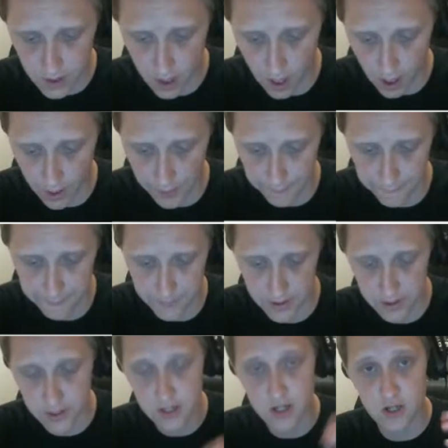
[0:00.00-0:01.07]
Um,
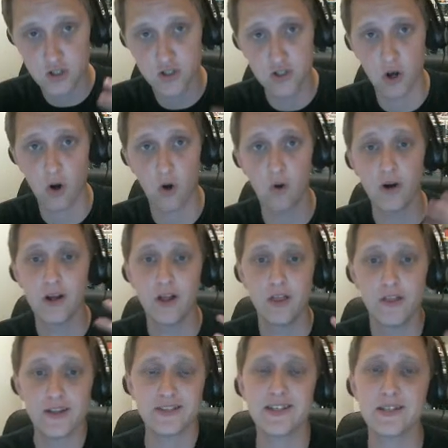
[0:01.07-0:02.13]
so,
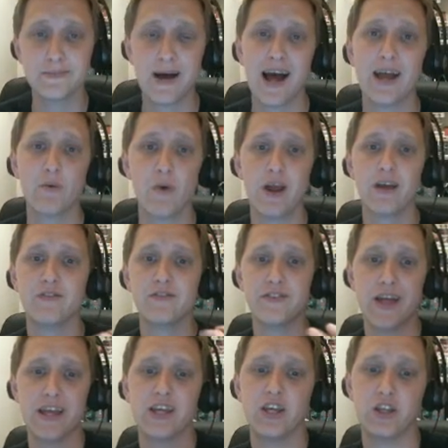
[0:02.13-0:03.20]
this is my way of
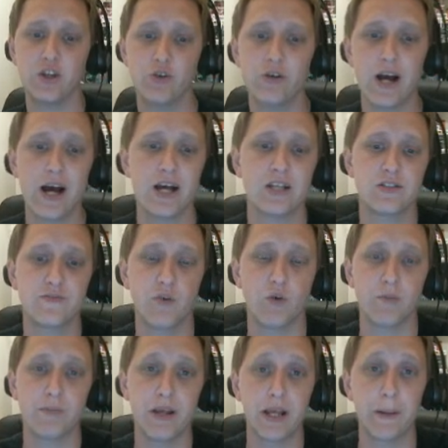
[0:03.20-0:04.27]
thanking you guys for
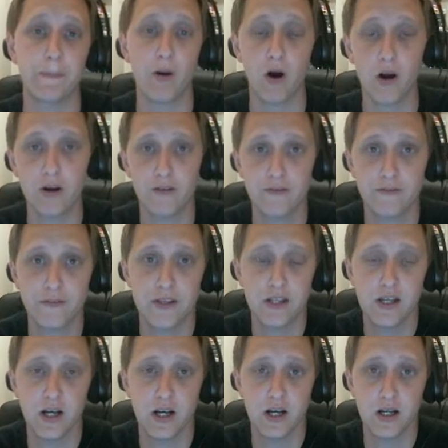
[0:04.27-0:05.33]
being a part of
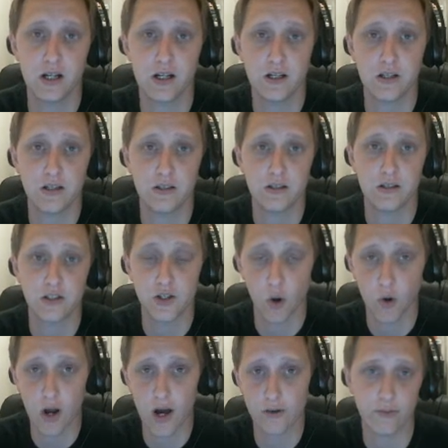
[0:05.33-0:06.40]
the, uh, the
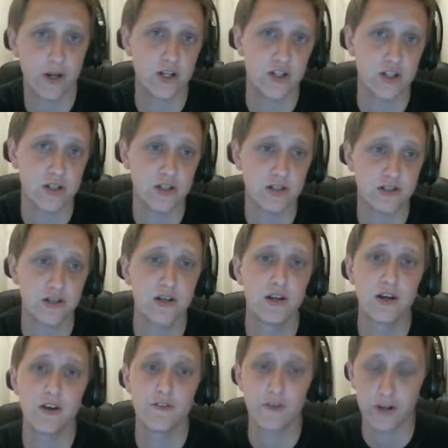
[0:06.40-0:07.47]
Dokkan Rangers,
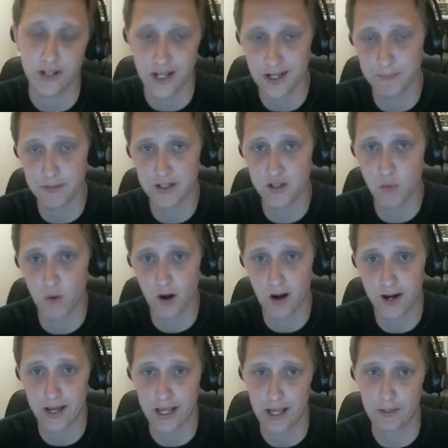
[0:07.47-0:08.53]
for getting me to where
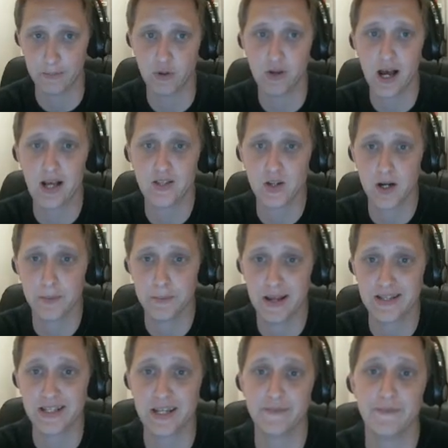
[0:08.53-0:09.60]
I am. You guys are
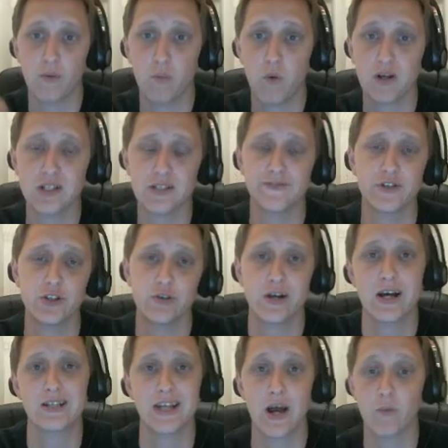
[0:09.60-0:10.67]
amazing. If it wasn't for you
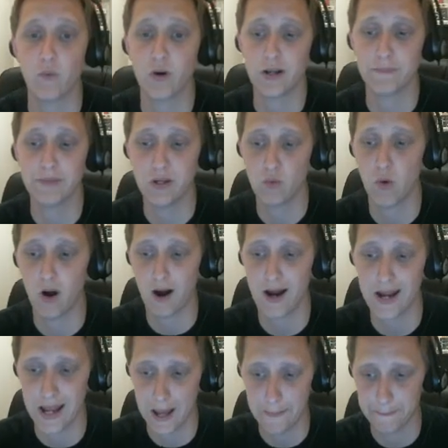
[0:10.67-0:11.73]
guys, I wouldn't be where I
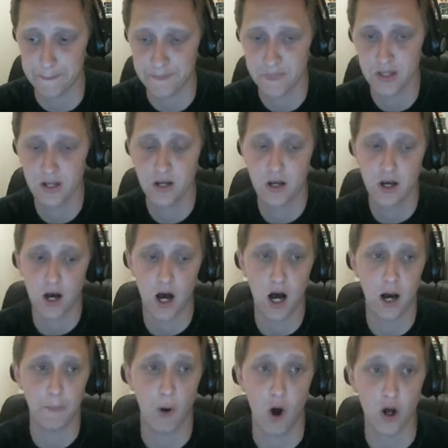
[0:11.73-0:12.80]
am.
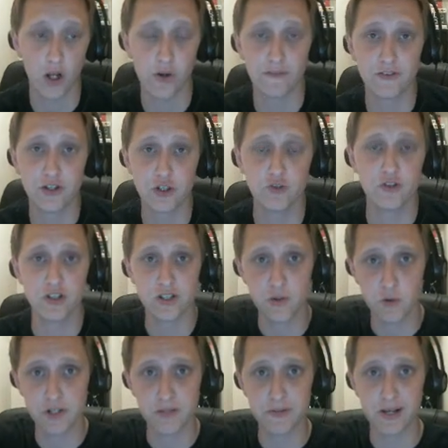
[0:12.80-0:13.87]
Um, all you have to do, there's
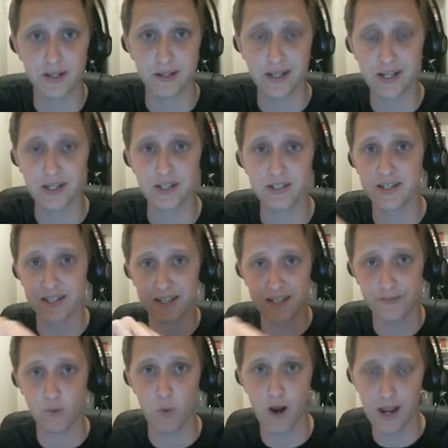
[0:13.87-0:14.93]
going to be a link to the
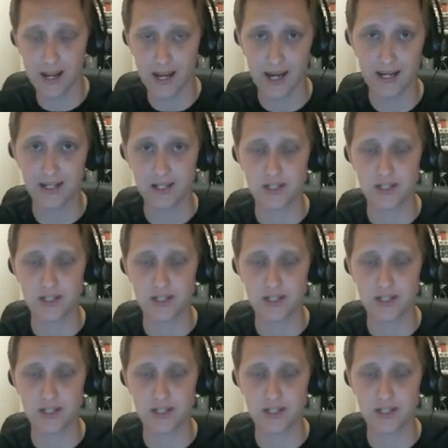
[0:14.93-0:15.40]
giveaway in the